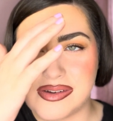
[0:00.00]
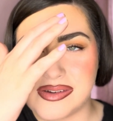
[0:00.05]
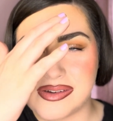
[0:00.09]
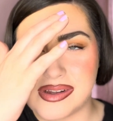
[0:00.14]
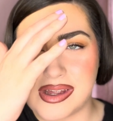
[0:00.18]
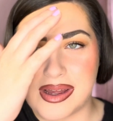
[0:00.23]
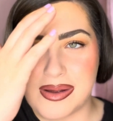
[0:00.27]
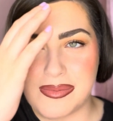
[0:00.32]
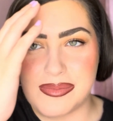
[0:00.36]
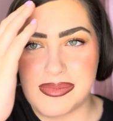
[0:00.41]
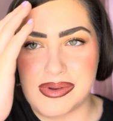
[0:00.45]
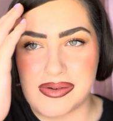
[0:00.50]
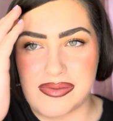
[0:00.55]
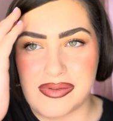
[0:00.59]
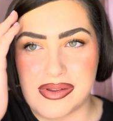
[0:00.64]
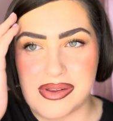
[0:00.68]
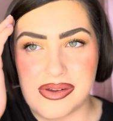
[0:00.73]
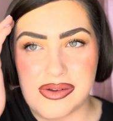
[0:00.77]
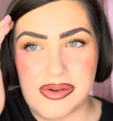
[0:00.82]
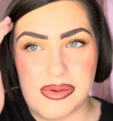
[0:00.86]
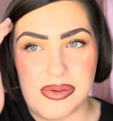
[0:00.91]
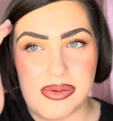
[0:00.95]
I'm loving
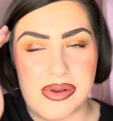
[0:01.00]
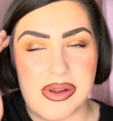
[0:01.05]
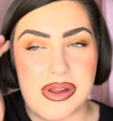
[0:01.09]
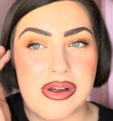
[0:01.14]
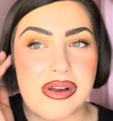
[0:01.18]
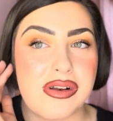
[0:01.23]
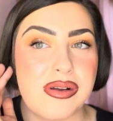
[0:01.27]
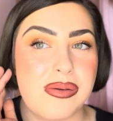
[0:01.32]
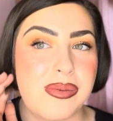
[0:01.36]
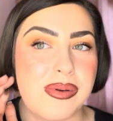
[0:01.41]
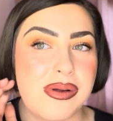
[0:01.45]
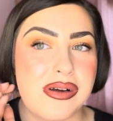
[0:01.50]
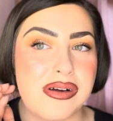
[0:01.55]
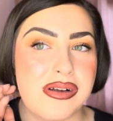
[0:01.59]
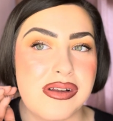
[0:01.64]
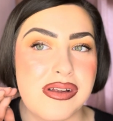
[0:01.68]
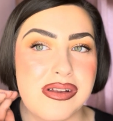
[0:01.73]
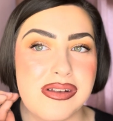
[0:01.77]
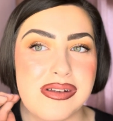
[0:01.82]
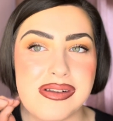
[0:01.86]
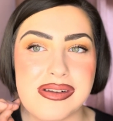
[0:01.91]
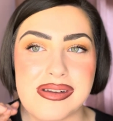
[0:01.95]
this whole look, to be
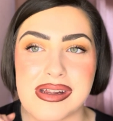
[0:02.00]
honest.